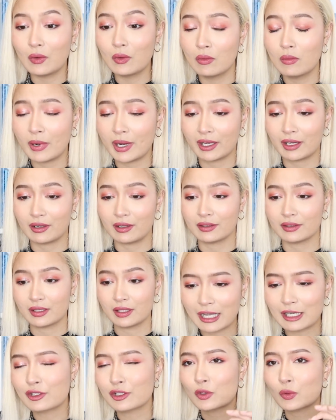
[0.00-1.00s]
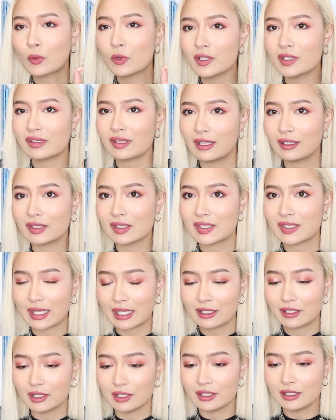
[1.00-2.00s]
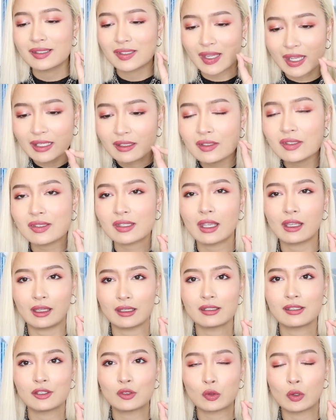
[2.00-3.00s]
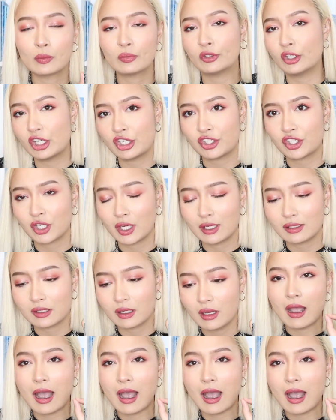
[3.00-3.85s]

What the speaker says: oh my god. I just want to take a second to appreciate